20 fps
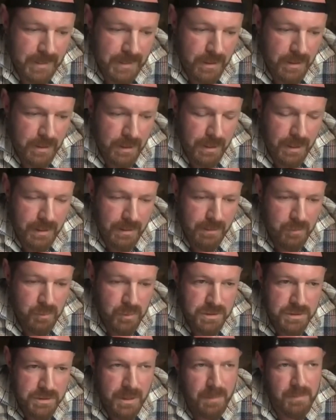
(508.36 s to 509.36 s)
it, it,
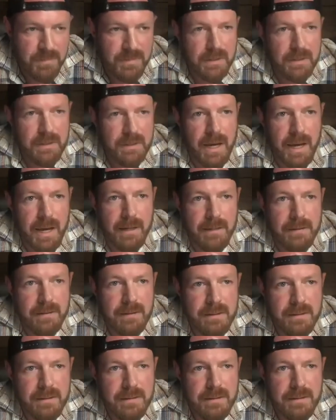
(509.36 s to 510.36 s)
was something that
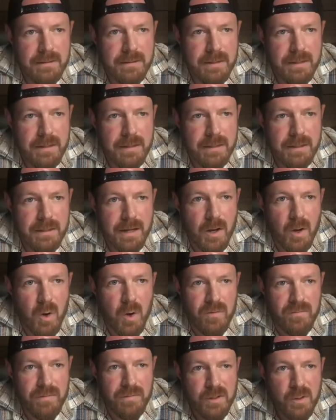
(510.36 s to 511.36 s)
I
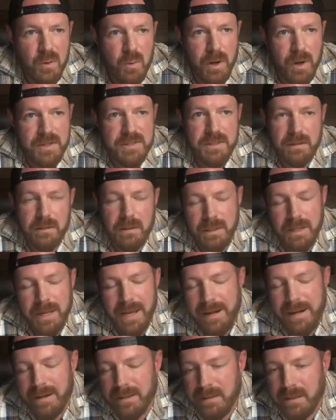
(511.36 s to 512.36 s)
often questioned like,
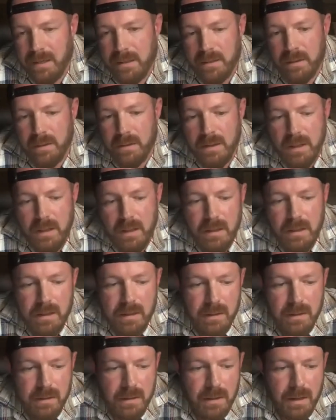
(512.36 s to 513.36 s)
how did I get here?
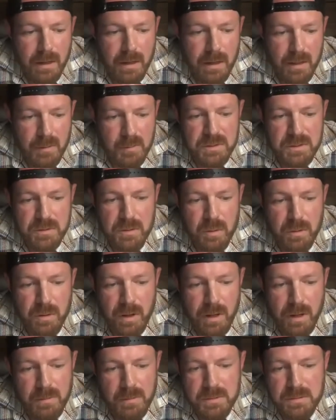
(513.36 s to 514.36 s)
mm-hmm. I was mm-hmm. still
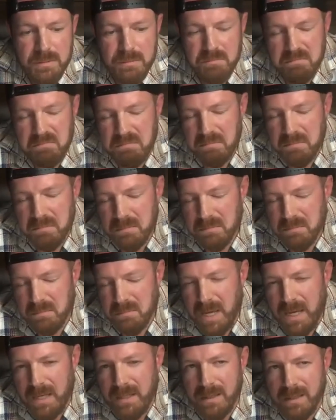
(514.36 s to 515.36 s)
I was
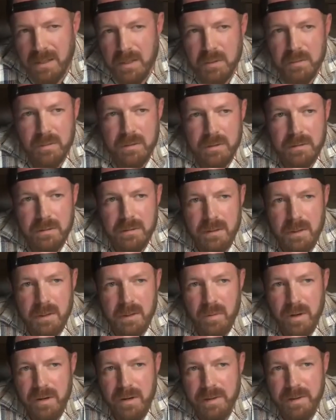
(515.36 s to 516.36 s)
making under you know
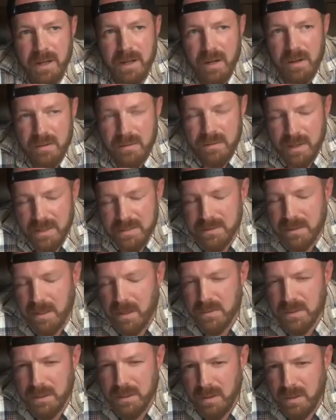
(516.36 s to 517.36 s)
right around hundred thousand
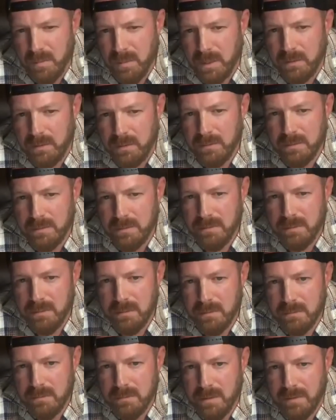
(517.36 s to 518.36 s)
dollars a year, but
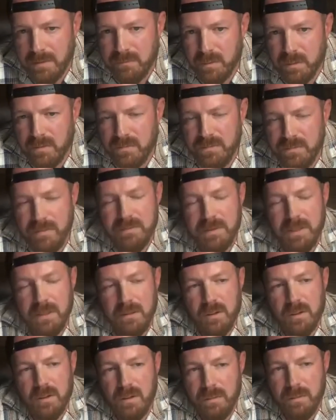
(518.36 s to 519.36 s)
after a 15
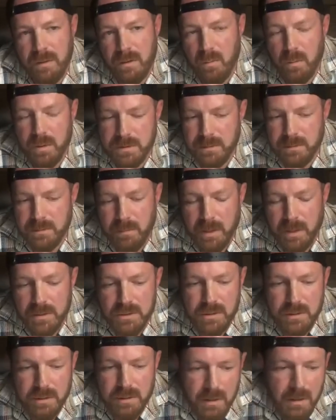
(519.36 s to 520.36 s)
year career, it wasn't
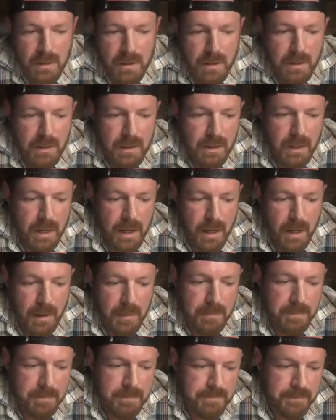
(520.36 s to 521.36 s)
much.
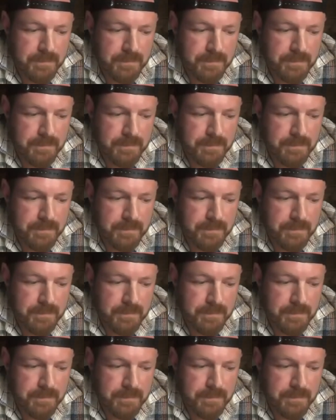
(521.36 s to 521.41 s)
Um,